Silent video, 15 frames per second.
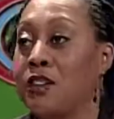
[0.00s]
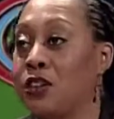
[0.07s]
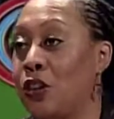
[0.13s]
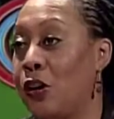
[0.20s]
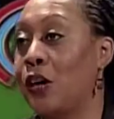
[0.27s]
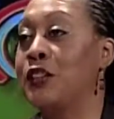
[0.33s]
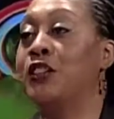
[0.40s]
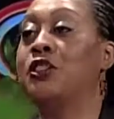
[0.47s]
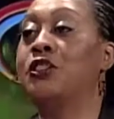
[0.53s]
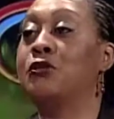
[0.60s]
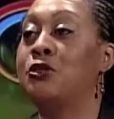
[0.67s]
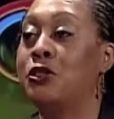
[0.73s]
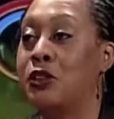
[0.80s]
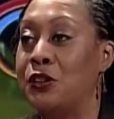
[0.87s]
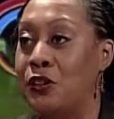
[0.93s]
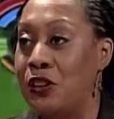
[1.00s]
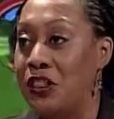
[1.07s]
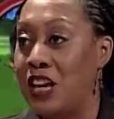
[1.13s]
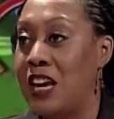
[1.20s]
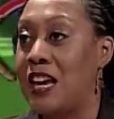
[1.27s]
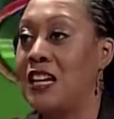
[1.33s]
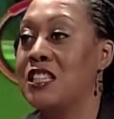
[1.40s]
are taught to do certain
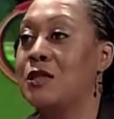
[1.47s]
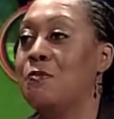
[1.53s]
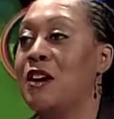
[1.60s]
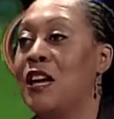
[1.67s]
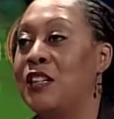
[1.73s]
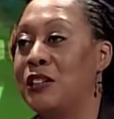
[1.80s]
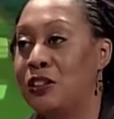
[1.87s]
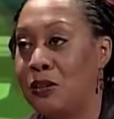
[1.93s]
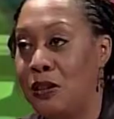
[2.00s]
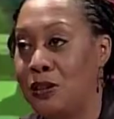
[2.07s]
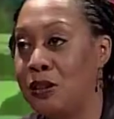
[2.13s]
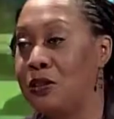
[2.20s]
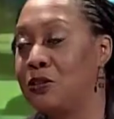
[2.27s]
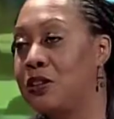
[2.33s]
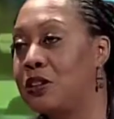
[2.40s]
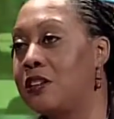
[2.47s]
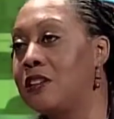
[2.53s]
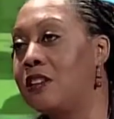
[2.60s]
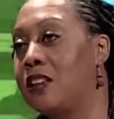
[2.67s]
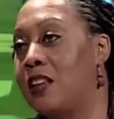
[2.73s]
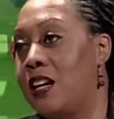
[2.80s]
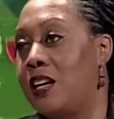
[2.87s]
things, men are taught to do
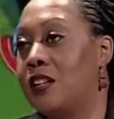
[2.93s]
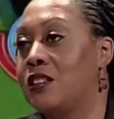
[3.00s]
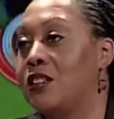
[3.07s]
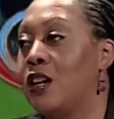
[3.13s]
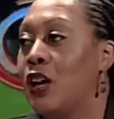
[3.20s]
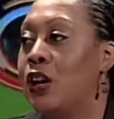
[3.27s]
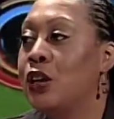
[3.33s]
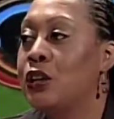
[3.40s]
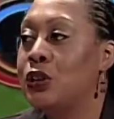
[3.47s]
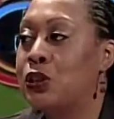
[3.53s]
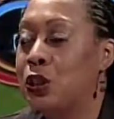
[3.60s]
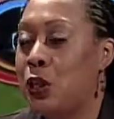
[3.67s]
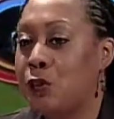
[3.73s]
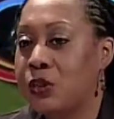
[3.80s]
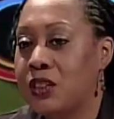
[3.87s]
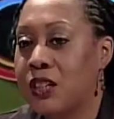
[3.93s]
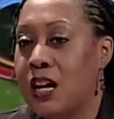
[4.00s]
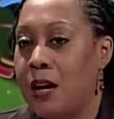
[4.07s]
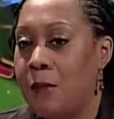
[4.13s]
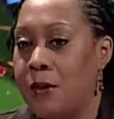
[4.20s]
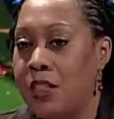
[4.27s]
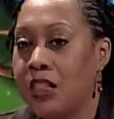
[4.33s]
certain things. So it's a
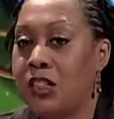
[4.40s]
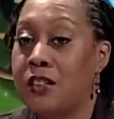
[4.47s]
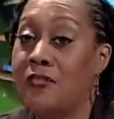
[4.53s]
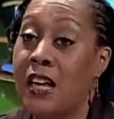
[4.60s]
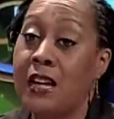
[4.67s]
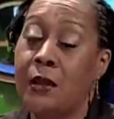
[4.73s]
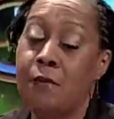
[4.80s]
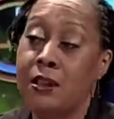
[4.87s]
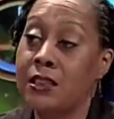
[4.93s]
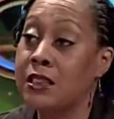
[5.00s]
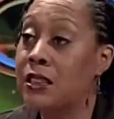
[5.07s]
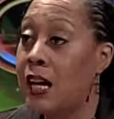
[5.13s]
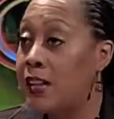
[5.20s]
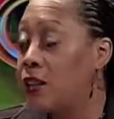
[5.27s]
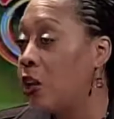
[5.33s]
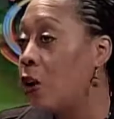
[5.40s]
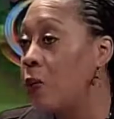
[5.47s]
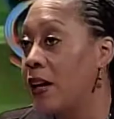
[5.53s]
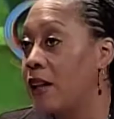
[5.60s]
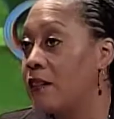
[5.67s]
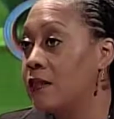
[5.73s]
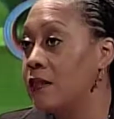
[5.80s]
combination of that, and plus not
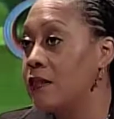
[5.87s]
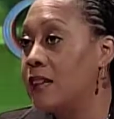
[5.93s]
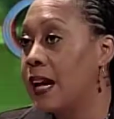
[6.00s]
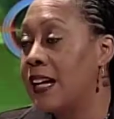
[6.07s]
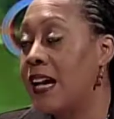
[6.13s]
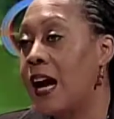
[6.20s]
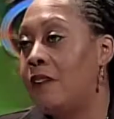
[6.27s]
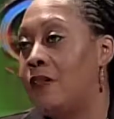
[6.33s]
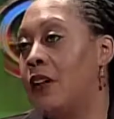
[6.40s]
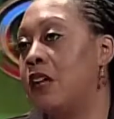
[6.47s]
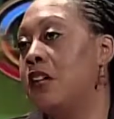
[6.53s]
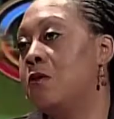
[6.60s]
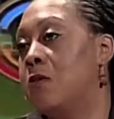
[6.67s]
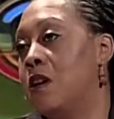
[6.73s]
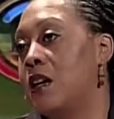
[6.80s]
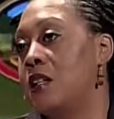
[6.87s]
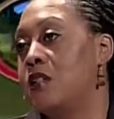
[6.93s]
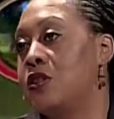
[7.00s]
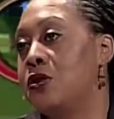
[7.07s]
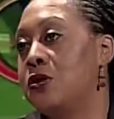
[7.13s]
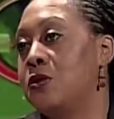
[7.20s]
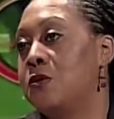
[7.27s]
knowing, not having anyone
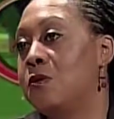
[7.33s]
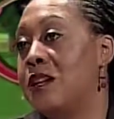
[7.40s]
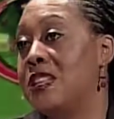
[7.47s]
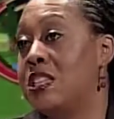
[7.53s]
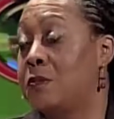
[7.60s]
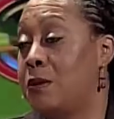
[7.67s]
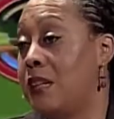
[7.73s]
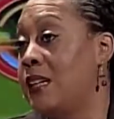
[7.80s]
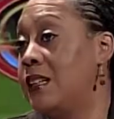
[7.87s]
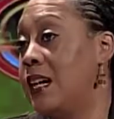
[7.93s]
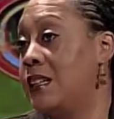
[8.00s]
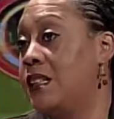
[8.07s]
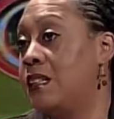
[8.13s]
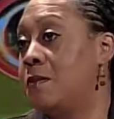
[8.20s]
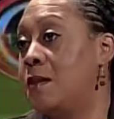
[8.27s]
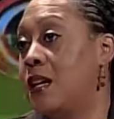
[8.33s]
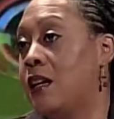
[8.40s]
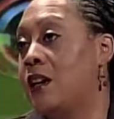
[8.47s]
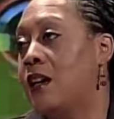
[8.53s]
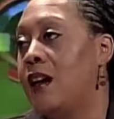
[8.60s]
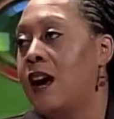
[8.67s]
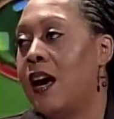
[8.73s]
to explain that to
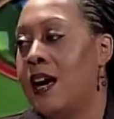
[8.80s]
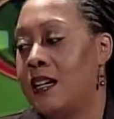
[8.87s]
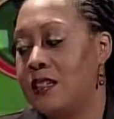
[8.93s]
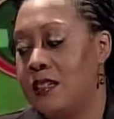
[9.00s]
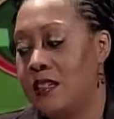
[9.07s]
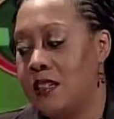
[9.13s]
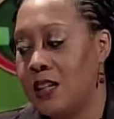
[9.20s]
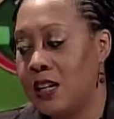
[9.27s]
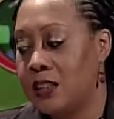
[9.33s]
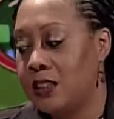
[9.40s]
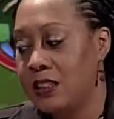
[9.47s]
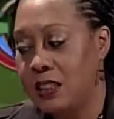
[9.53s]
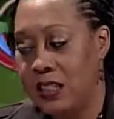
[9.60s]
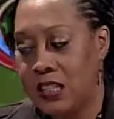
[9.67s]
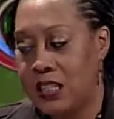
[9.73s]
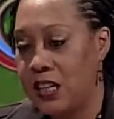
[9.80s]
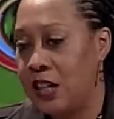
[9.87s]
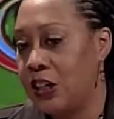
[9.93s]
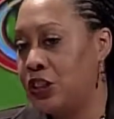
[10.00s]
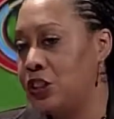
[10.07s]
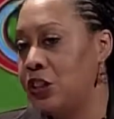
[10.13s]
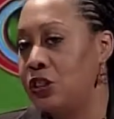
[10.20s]
me. And to tell a
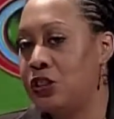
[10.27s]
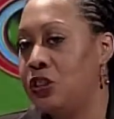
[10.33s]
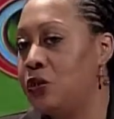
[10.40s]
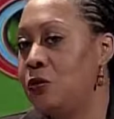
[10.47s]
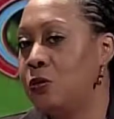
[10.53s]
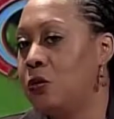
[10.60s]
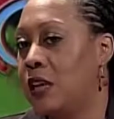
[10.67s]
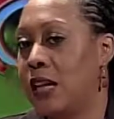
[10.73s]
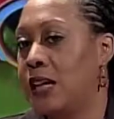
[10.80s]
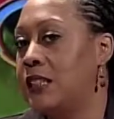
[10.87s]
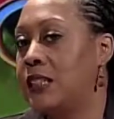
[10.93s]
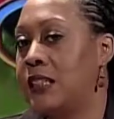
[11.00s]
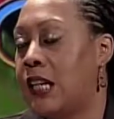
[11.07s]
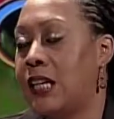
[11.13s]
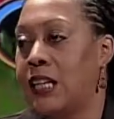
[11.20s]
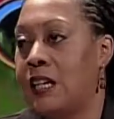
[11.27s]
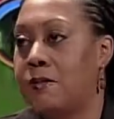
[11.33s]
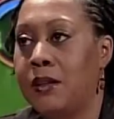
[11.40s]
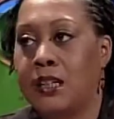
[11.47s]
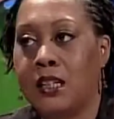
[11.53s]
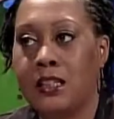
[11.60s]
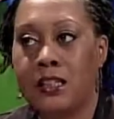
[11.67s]
teenager, you can't date him
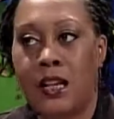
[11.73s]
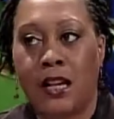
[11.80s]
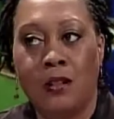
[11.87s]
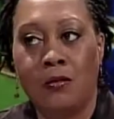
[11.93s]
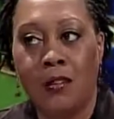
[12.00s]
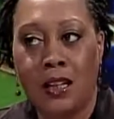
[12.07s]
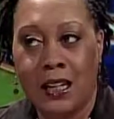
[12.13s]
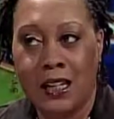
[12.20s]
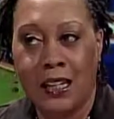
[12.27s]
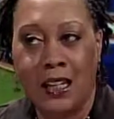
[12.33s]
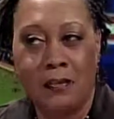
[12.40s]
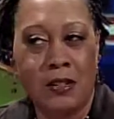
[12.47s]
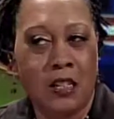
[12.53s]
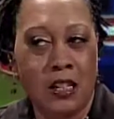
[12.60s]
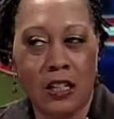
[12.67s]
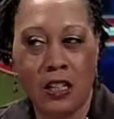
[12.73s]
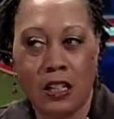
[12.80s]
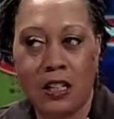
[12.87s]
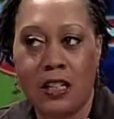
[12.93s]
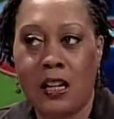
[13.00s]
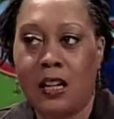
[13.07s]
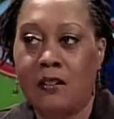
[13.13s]
because I don't like him, isn't
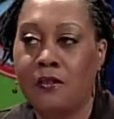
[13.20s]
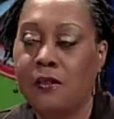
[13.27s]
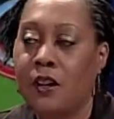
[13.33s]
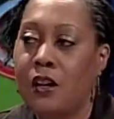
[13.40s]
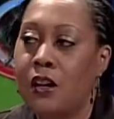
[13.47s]
good enough.